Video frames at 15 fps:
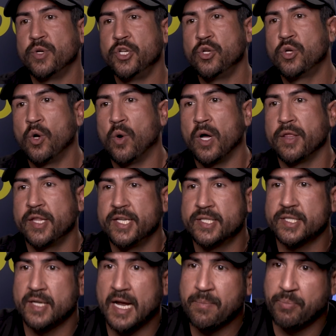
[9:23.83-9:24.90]
When you go on these
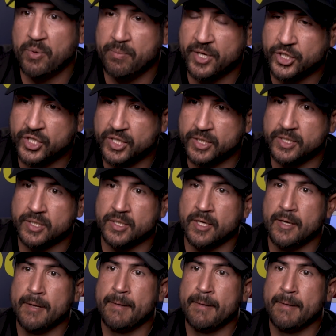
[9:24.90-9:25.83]
sniper missions,